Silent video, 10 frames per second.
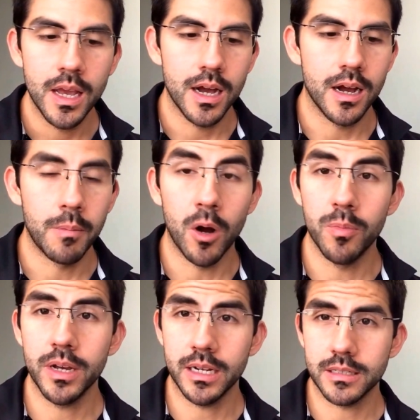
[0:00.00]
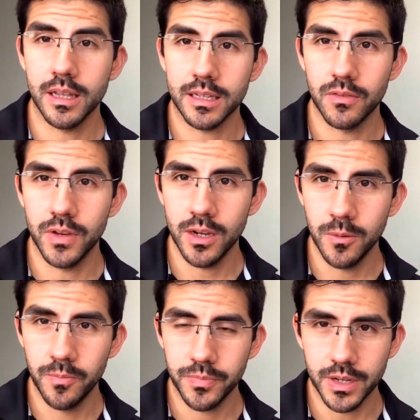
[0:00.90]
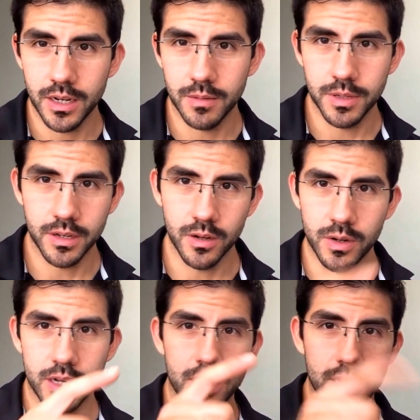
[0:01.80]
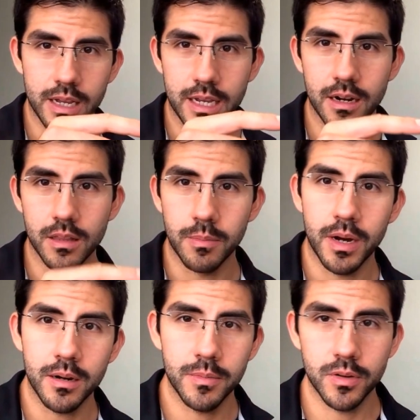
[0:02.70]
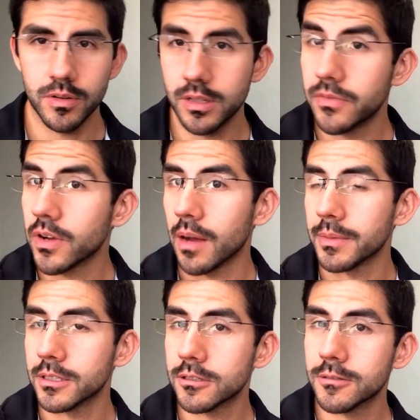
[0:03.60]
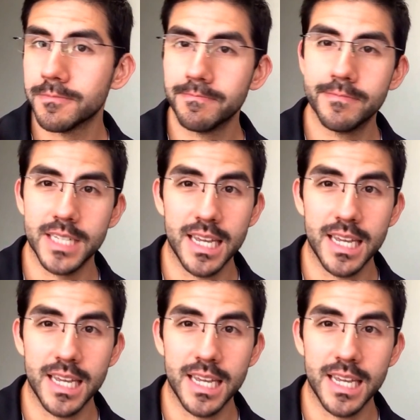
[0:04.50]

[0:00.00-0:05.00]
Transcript: I hope you guys liked the video. You can go ahead and like it on the bottom or leave comments. Take